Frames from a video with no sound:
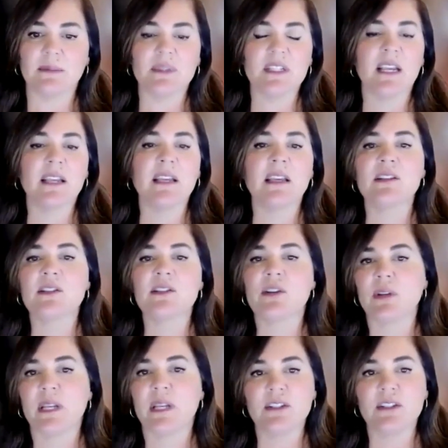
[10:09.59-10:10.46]
taking
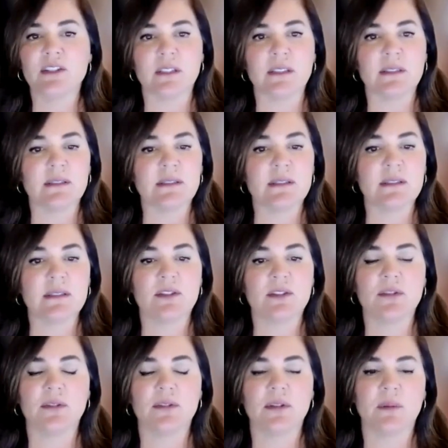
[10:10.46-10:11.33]
donations
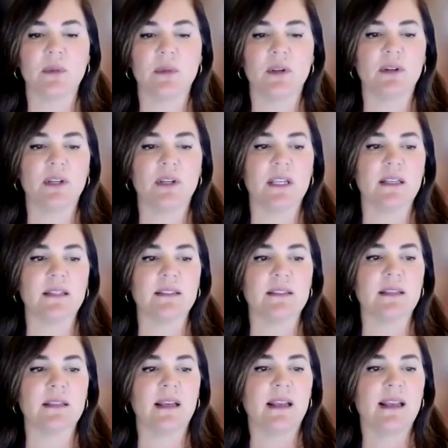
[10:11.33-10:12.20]
to
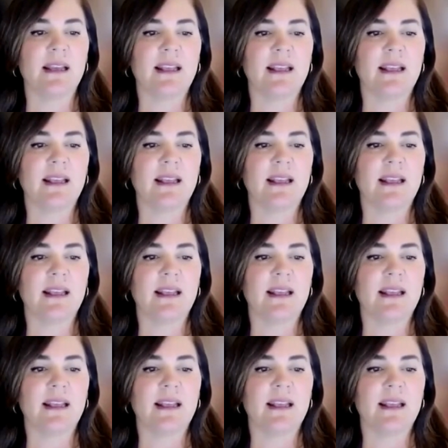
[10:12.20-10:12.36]
communities.